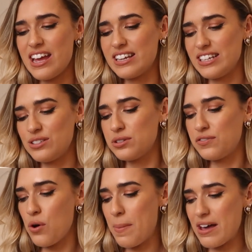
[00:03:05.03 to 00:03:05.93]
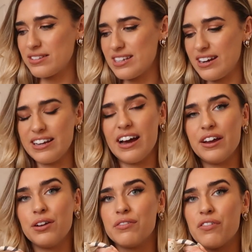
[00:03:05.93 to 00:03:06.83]
So this was
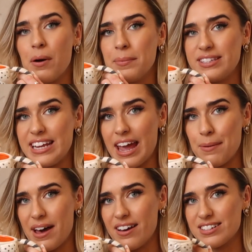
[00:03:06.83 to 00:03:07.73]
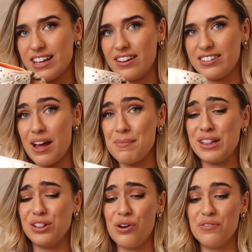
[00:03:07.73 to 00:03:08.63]
£4.99 from TK Maxx and I'm
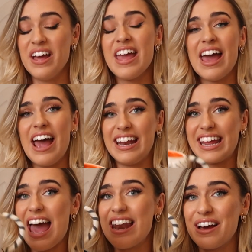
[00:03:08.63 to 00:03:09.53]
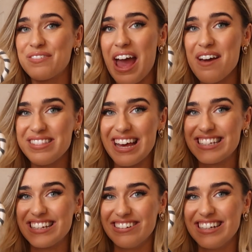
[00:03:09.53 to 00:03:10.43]
in love. And again, I've kept
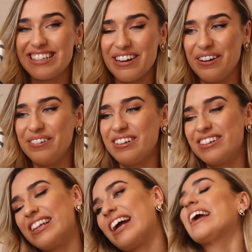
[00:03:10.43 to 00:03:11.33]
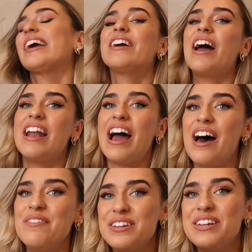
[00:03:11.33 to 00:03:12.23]
this on its own like and I
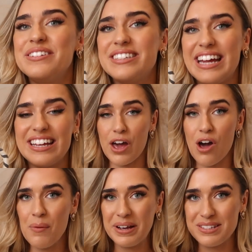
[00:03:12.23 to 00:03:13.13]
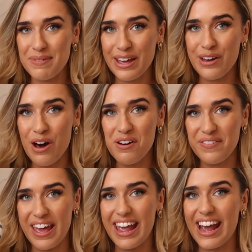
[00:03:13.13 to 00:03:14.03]
haven't used it. I can't wait to make a
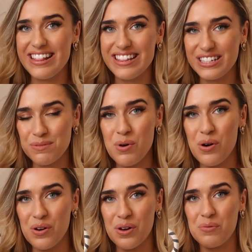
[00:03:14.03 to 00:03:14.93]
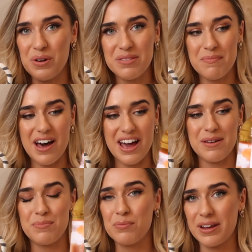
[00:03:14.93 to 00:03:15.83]
coffee in this mug with
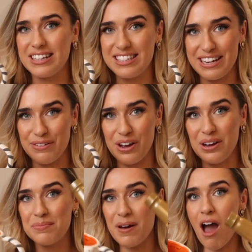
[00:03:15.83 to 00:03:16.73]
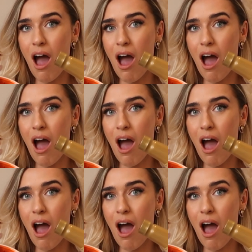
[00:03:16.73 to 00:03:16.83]
my pumpkin syrup.